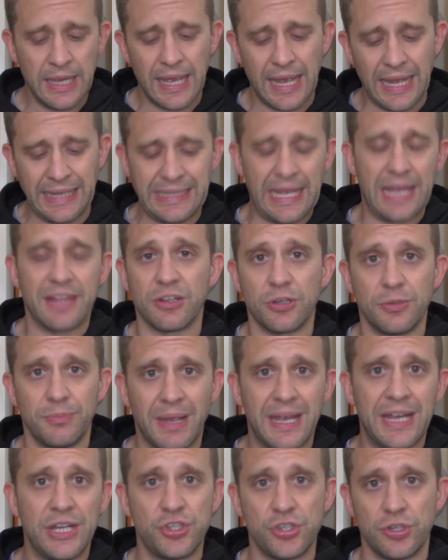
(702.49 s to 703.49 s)
Another
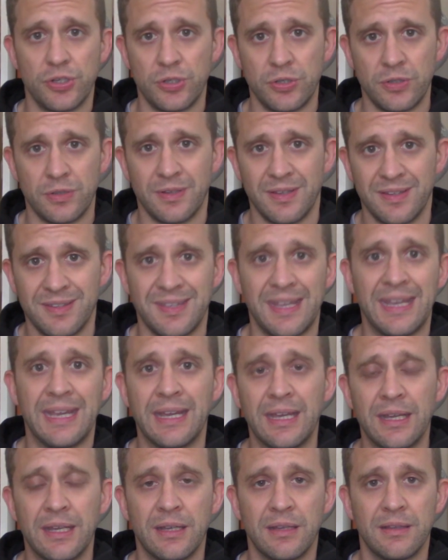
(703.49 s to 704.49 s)
major
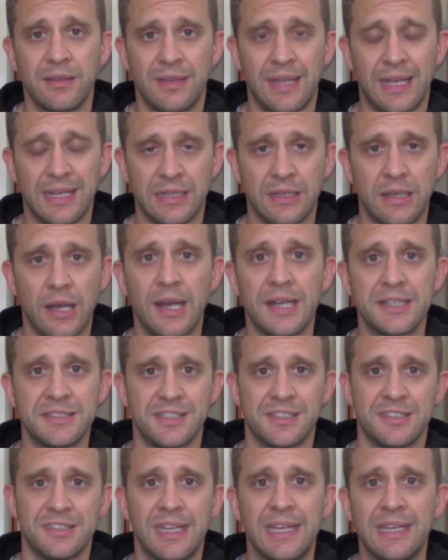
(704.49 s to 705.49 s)
thing that
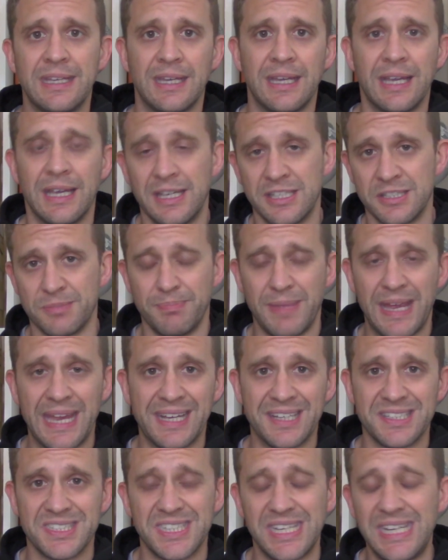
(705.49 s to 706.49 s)
guides us thinking is
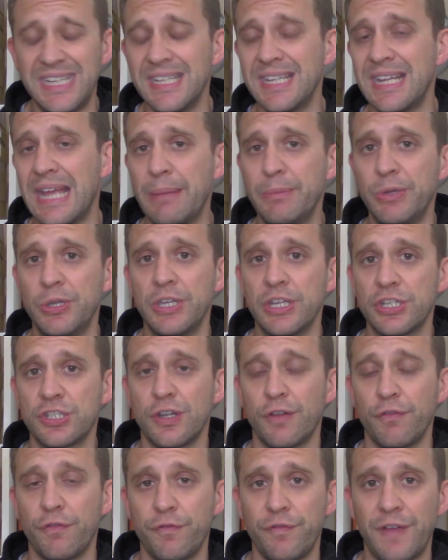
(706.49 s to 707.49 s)
magazine and
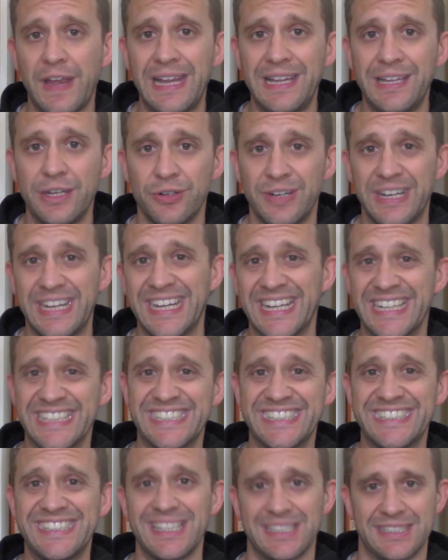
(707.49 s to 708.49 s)
ammunition failure
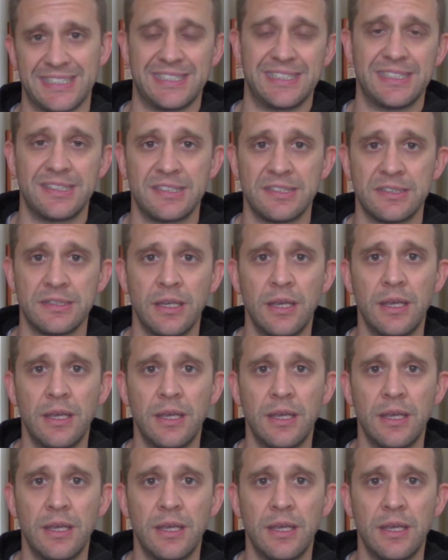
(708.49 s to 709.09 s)
exists.